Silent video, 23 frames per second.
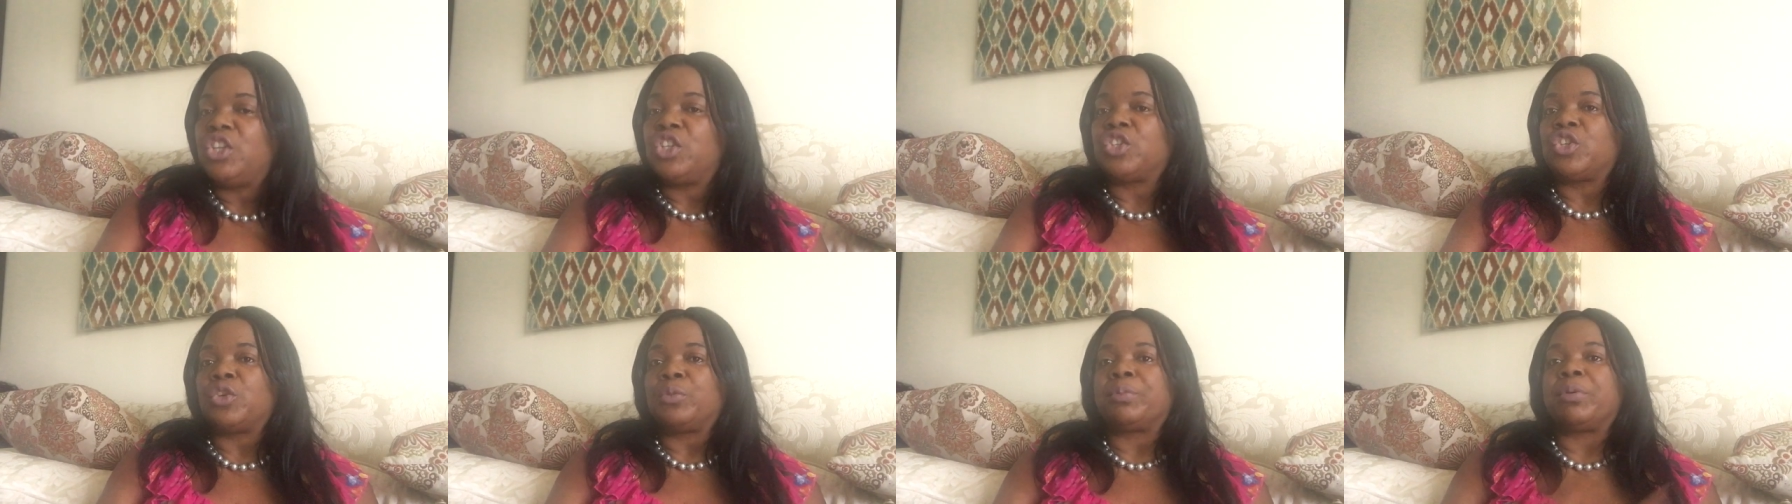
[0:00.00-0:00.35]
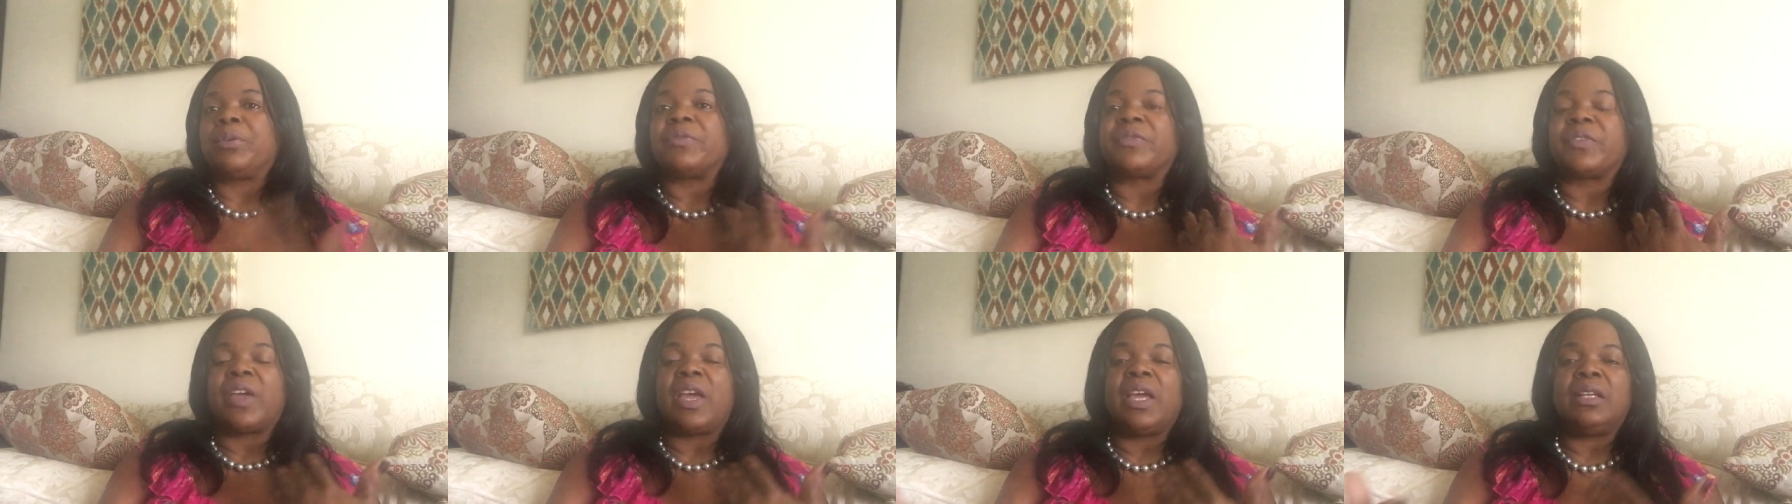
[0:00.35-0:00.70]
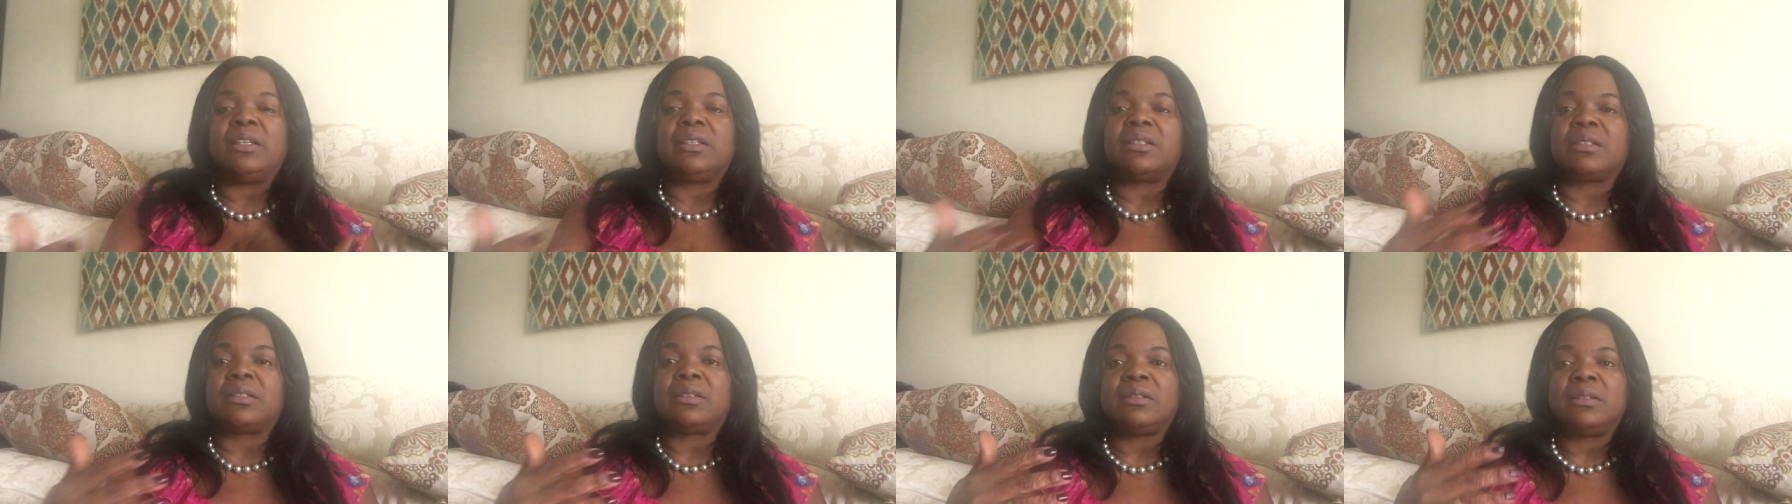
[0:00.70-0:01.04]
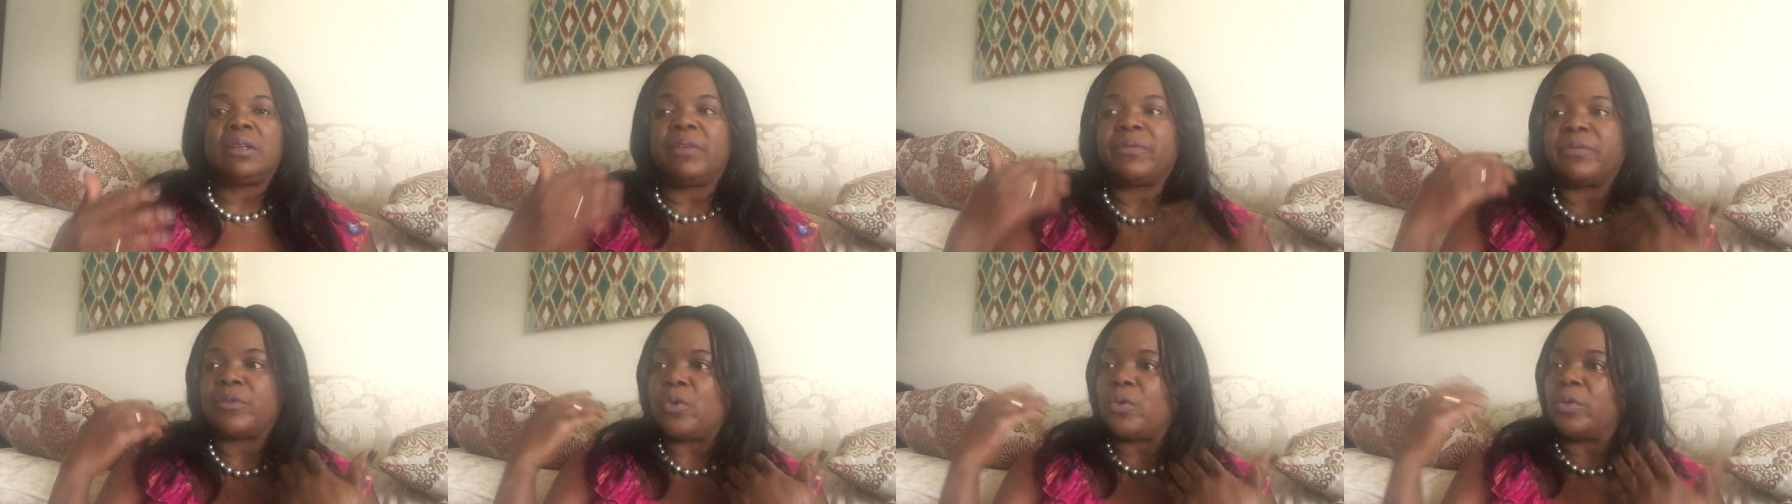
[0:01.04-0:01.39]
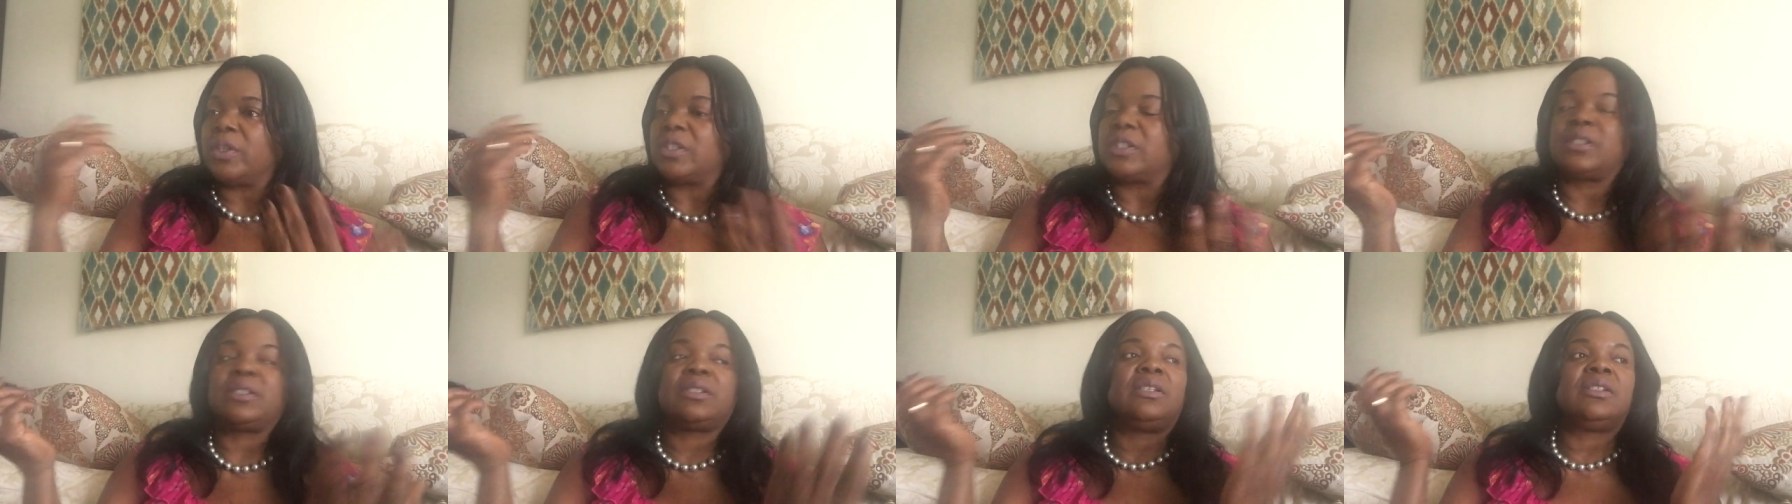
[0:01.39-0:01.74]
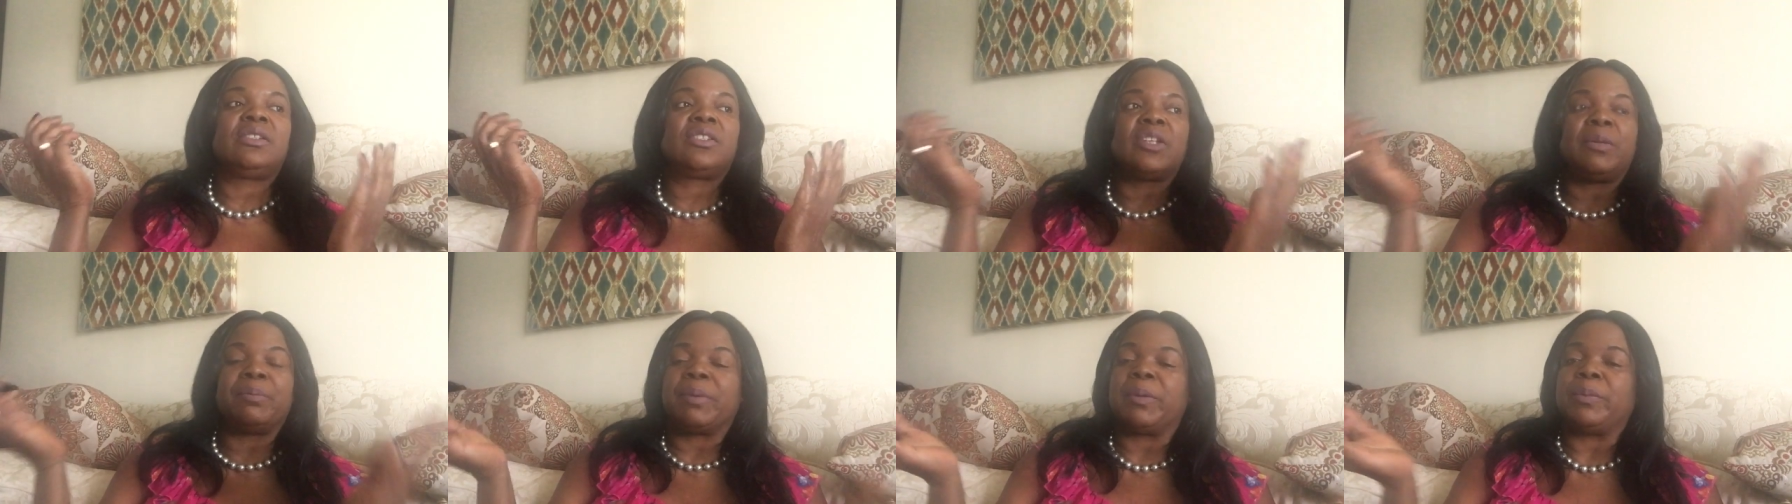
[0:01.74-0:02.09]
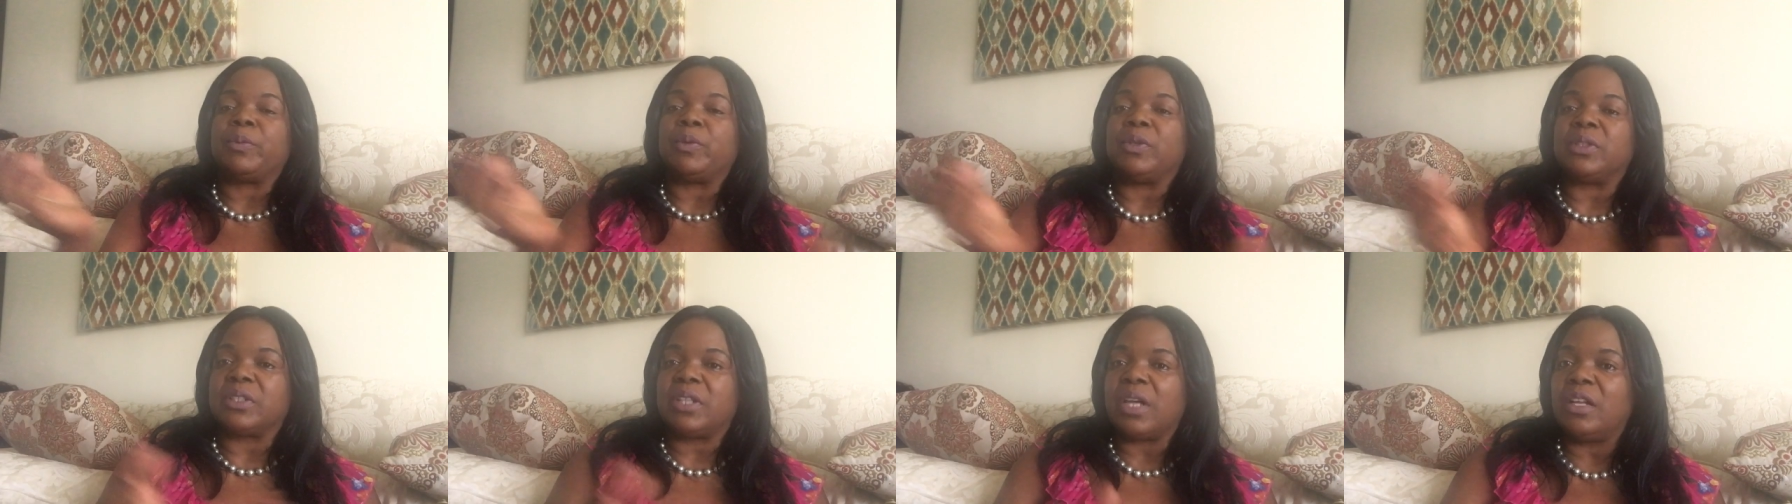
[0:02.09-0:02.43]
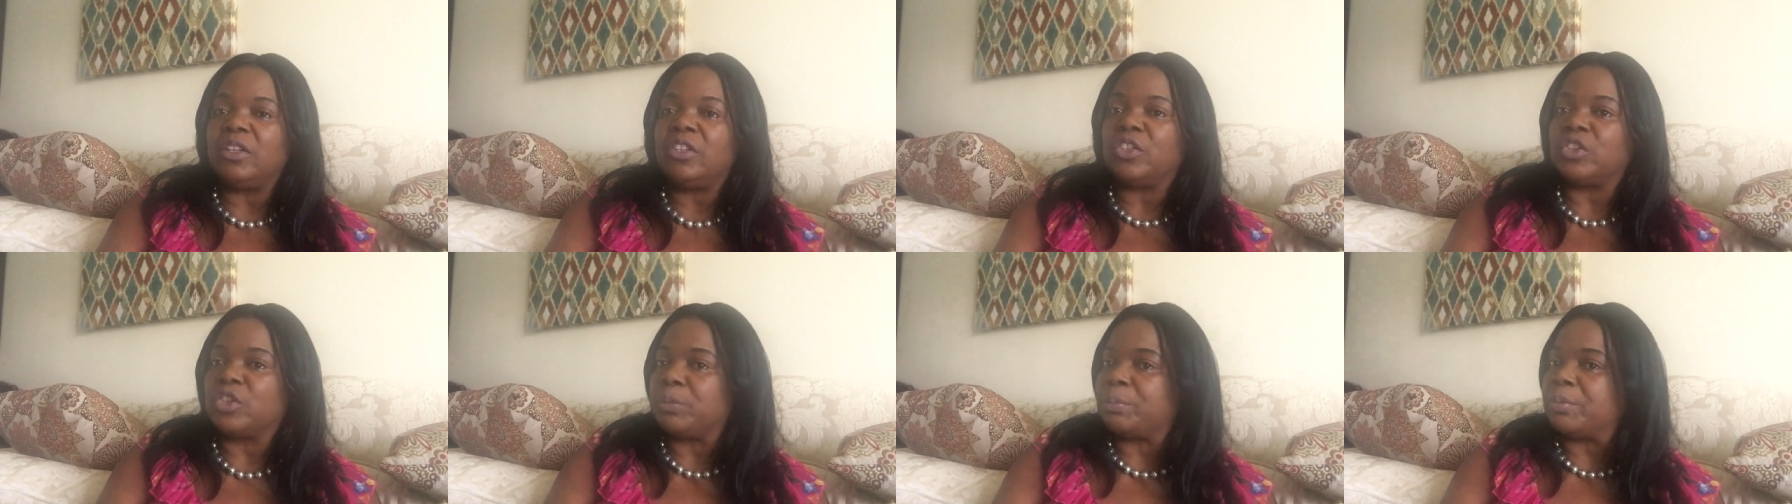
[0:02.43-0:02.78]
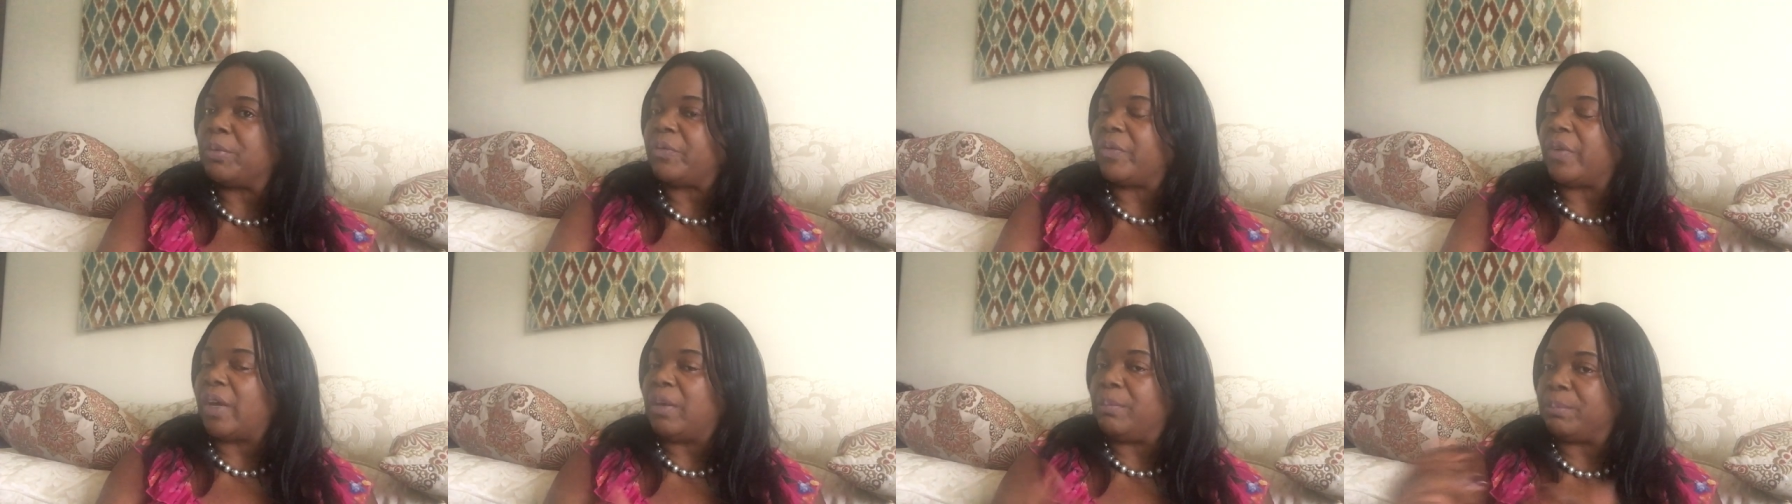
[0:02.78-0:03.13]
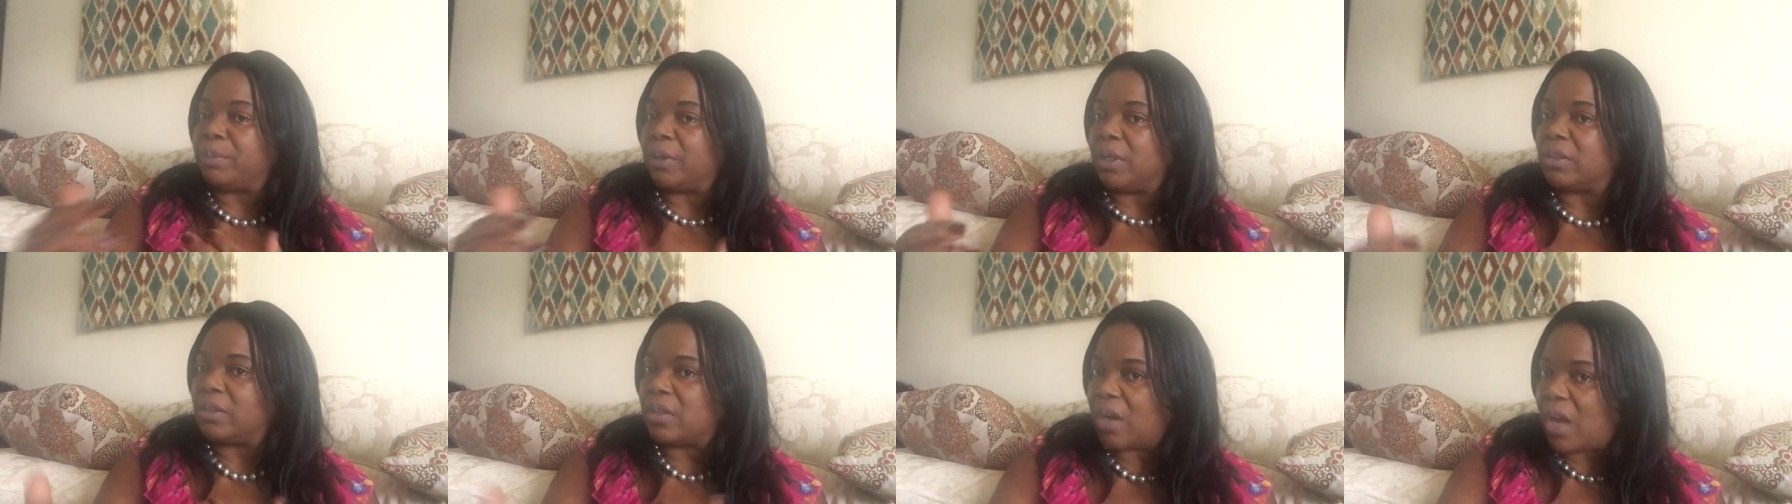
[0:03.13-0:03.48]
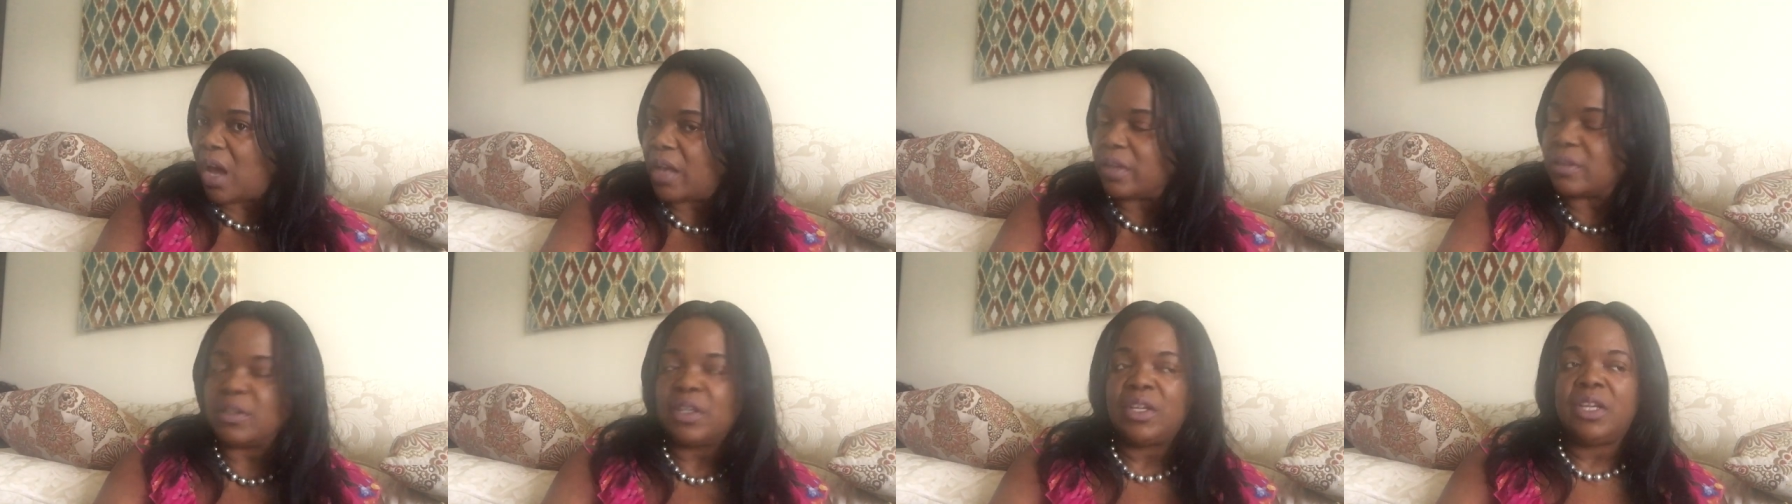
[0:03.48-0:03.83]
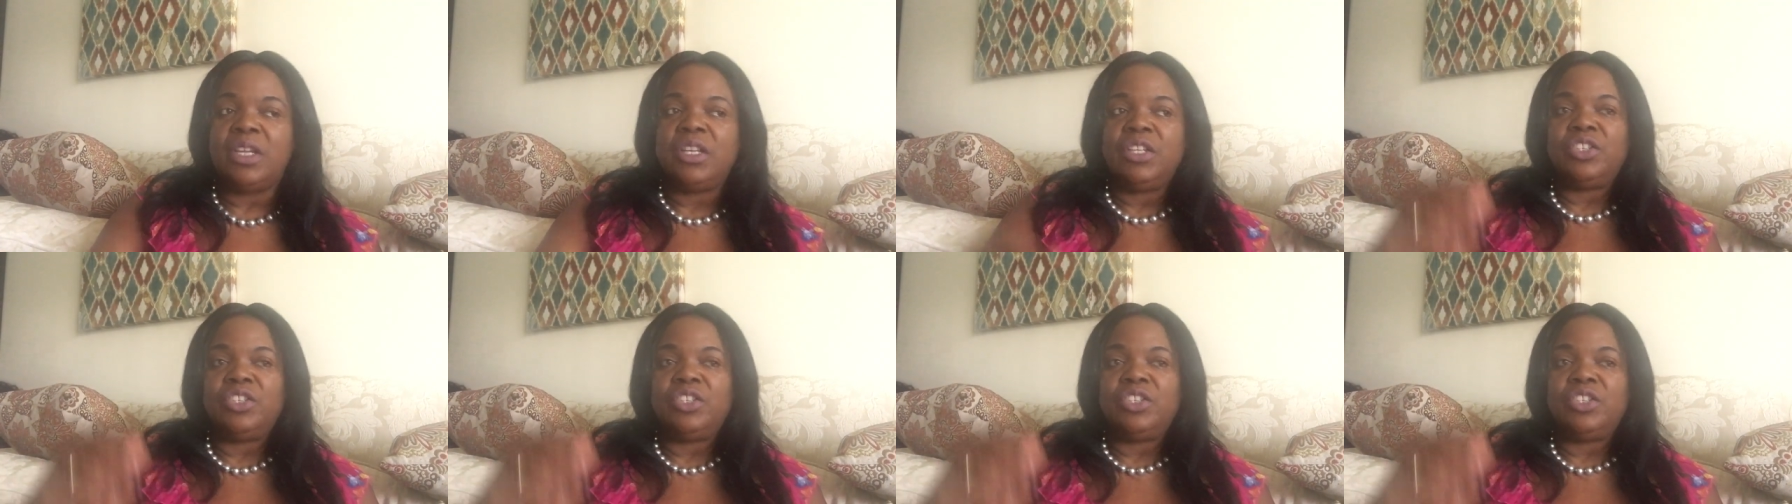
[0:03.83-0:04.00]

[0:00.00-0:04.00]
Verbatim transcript: to prevent, of course, some people will tell you to prevent blood clot.